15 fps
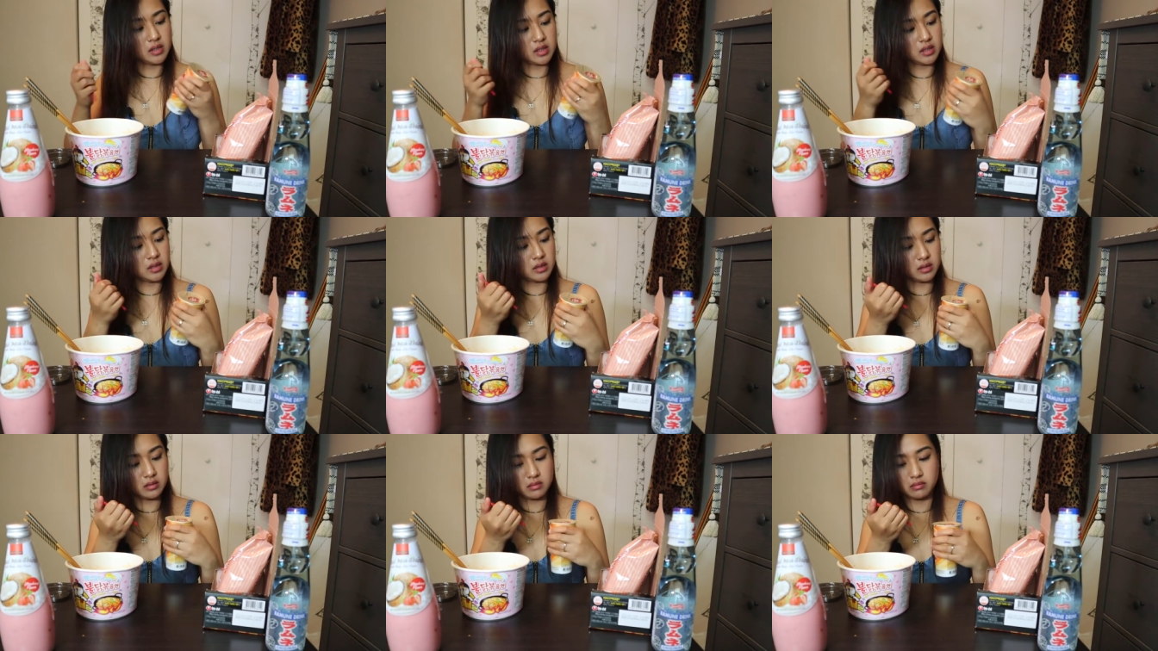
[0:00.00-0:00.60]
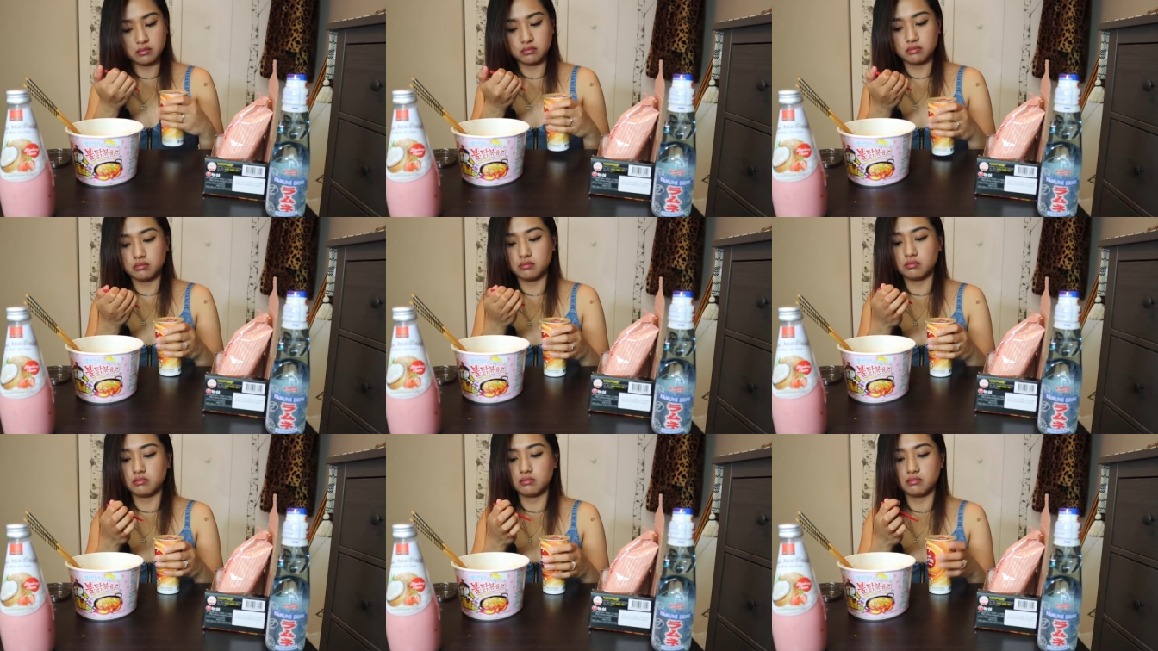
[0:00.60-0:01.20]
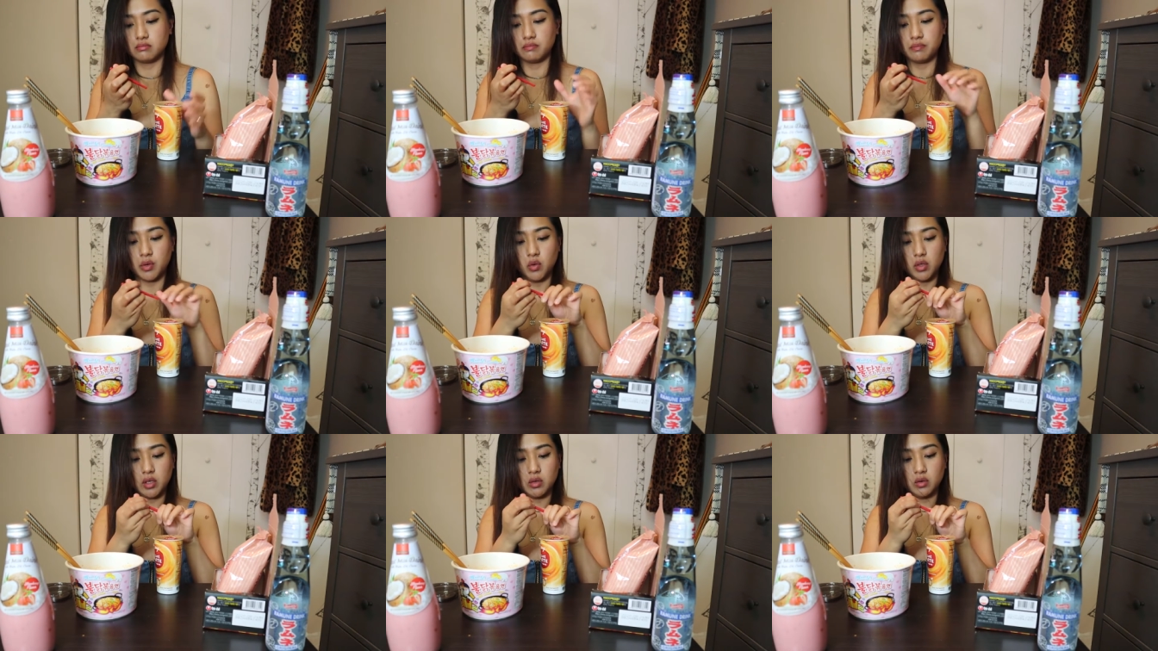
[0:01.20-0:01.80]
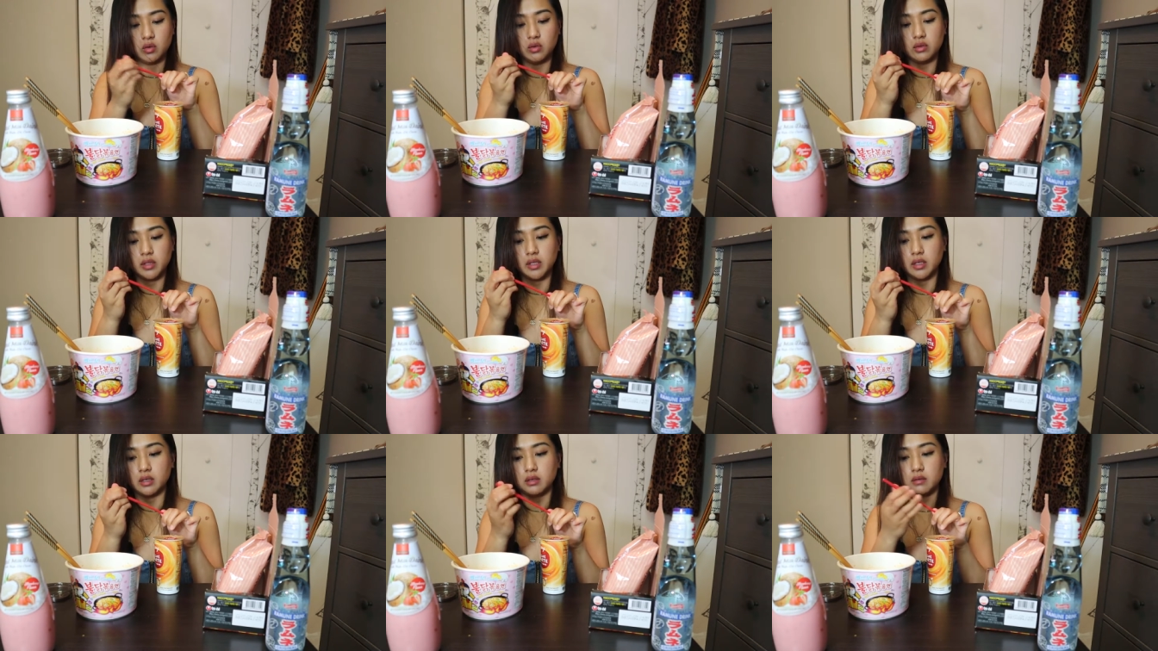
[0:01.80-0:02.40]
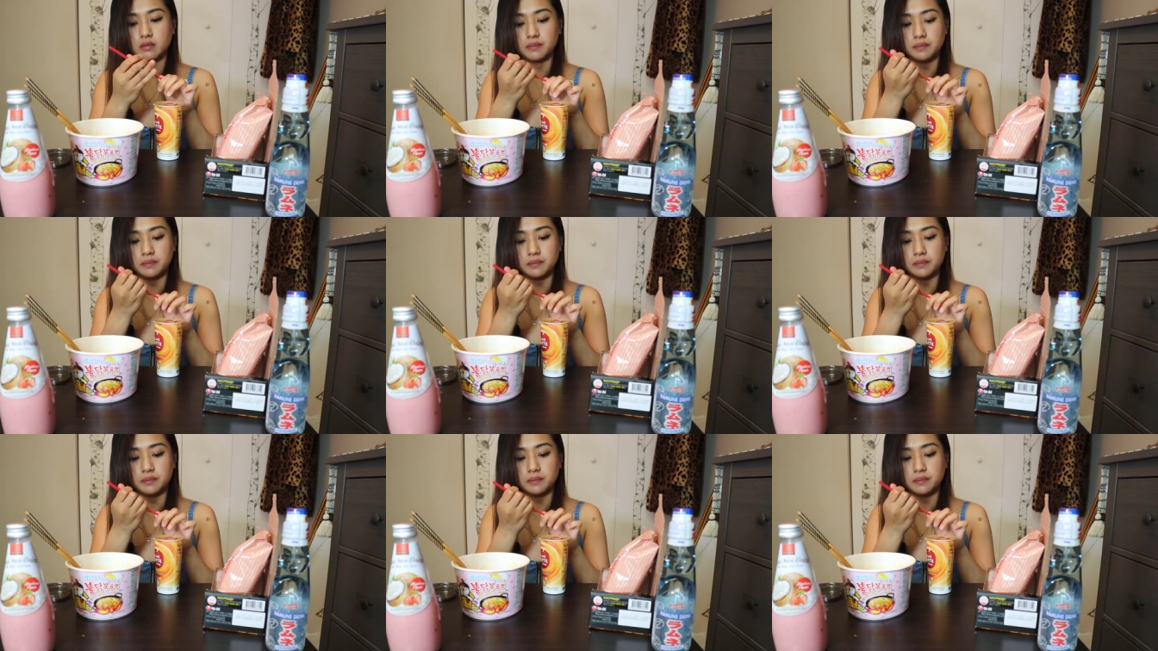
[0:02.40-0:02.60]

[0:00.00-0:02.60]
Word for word: just poke a hole in it.